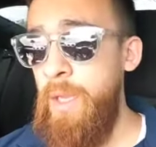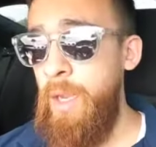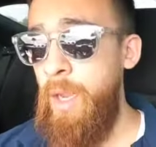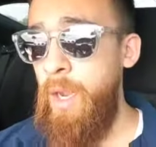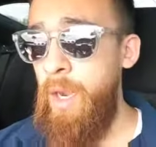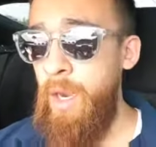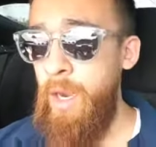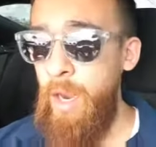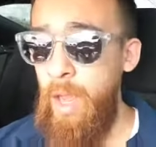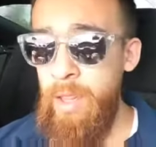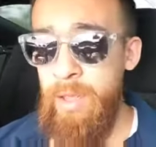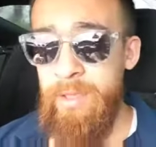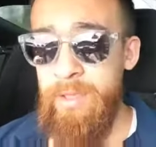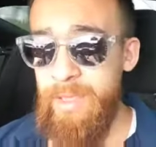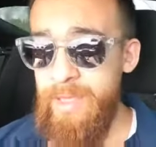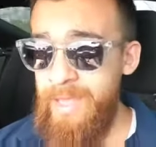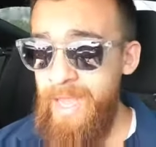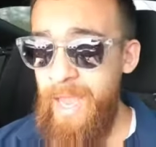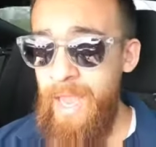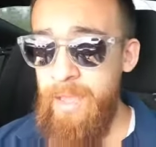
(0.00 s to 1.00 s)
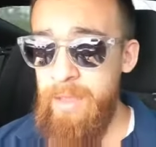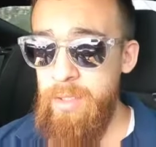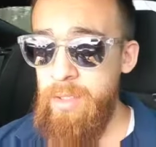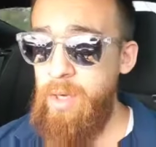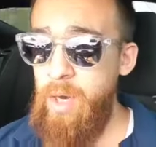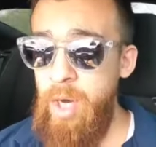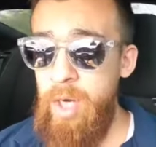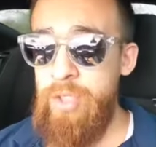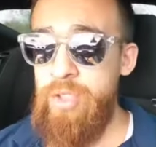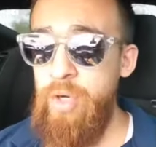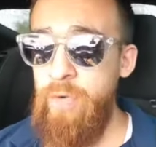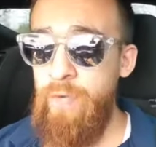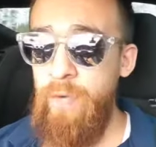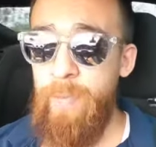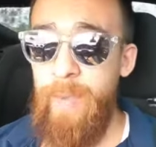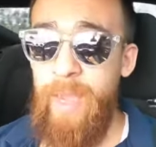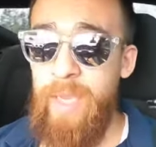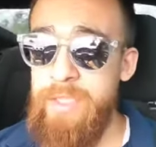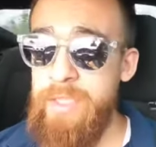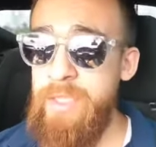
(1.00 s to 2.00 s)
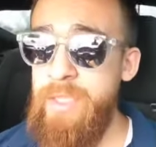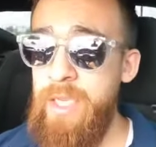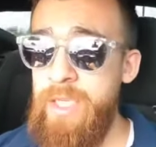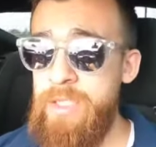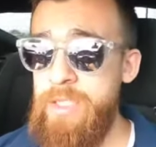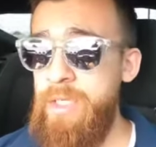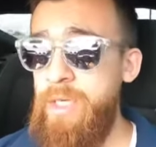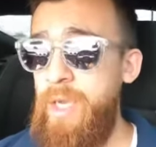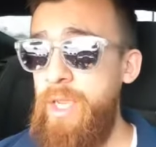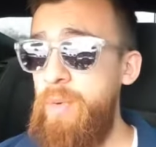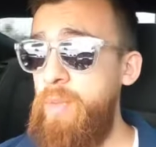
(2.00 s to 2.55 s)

Other than that, the car drove amazing yesterday.